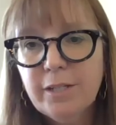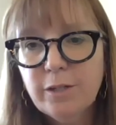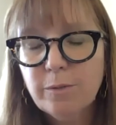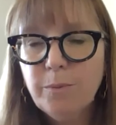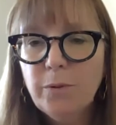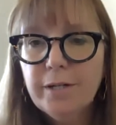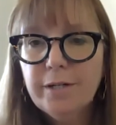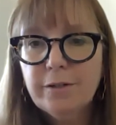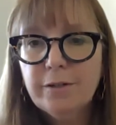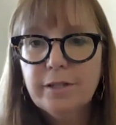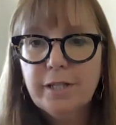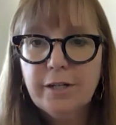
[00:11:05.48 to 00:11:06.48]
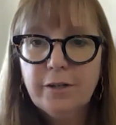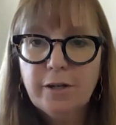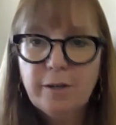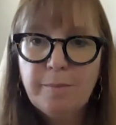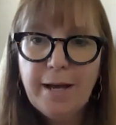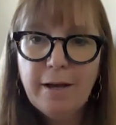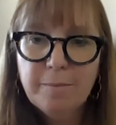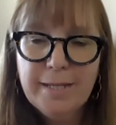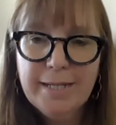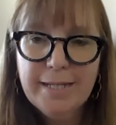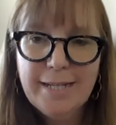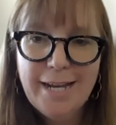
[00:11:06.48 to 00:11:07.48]
your point earlier about
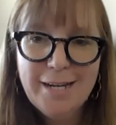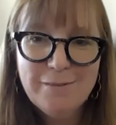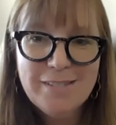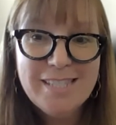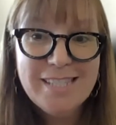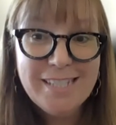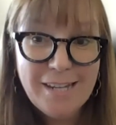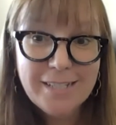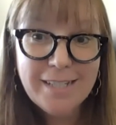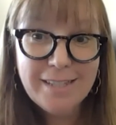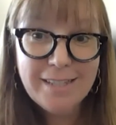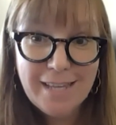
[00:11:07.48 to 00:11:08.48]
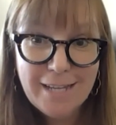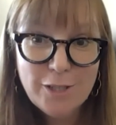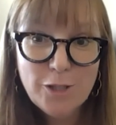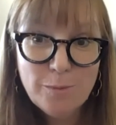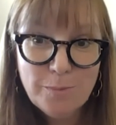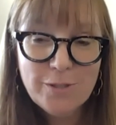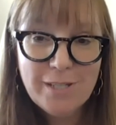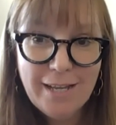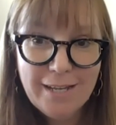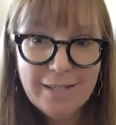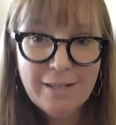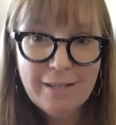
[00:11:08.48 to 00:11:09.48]
being kind of stuck at that
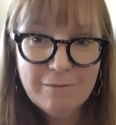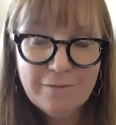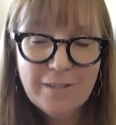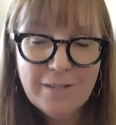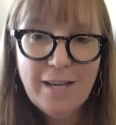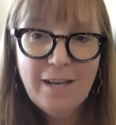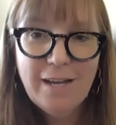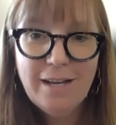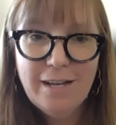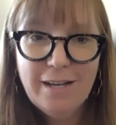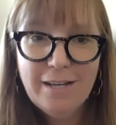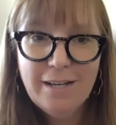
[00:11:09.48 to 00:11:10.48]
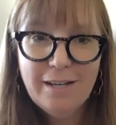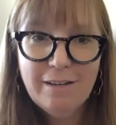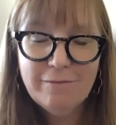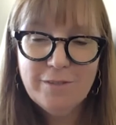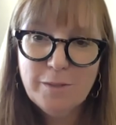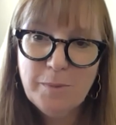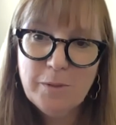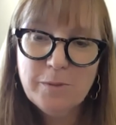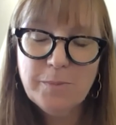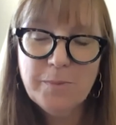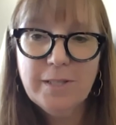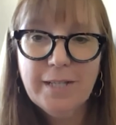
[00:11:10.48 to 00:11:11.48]
2% of
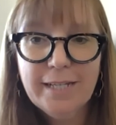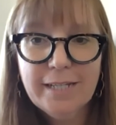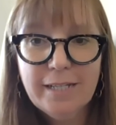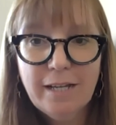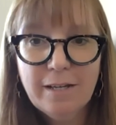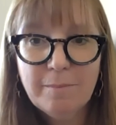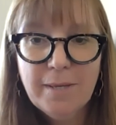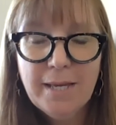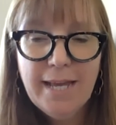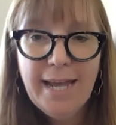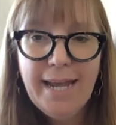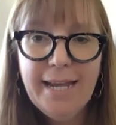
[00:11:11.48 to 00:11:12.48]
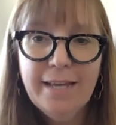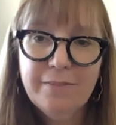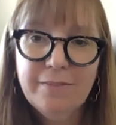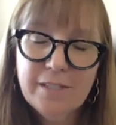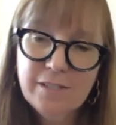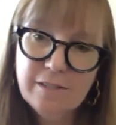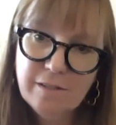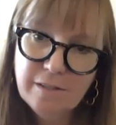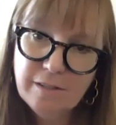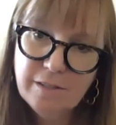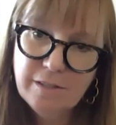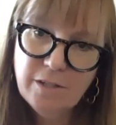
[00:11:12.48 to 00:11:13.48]
disposable income and this
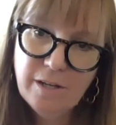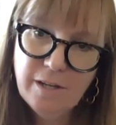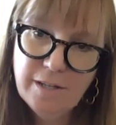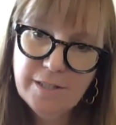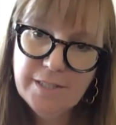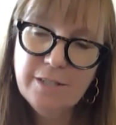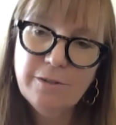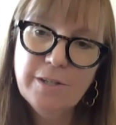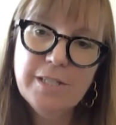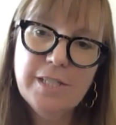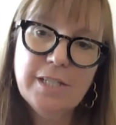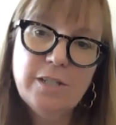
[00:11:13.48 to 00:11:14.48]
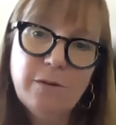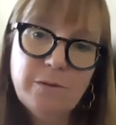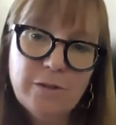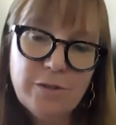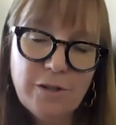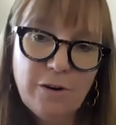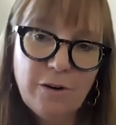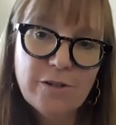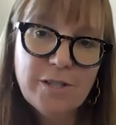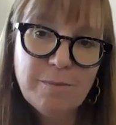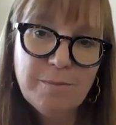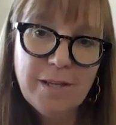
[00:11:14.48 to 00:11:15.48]
decrease in donors, there are
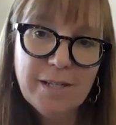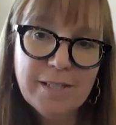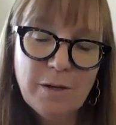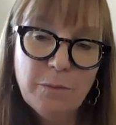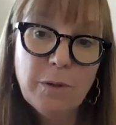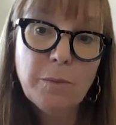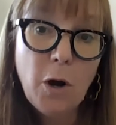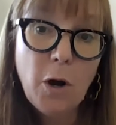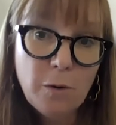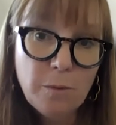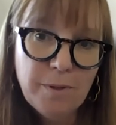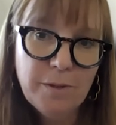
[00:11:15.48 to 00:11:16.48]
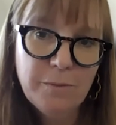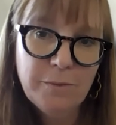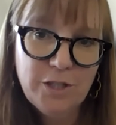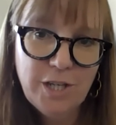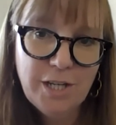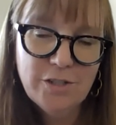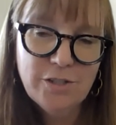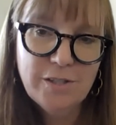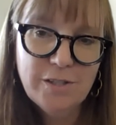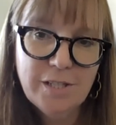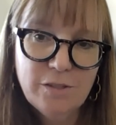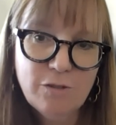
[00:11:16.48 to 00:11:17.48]
some things that we were hoping would change
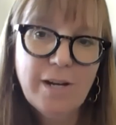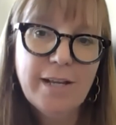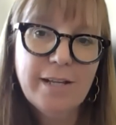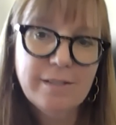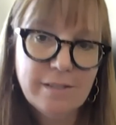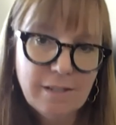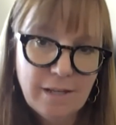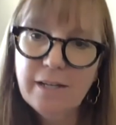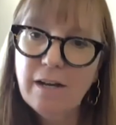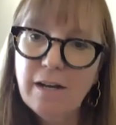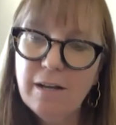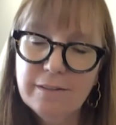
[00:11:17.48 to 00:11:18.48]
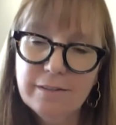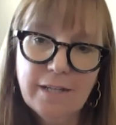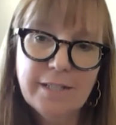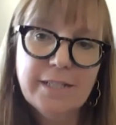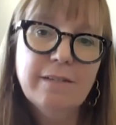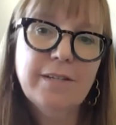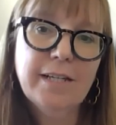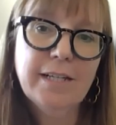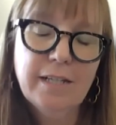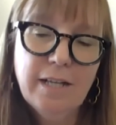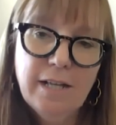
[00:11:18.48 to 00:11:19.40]
these trends, like online giving,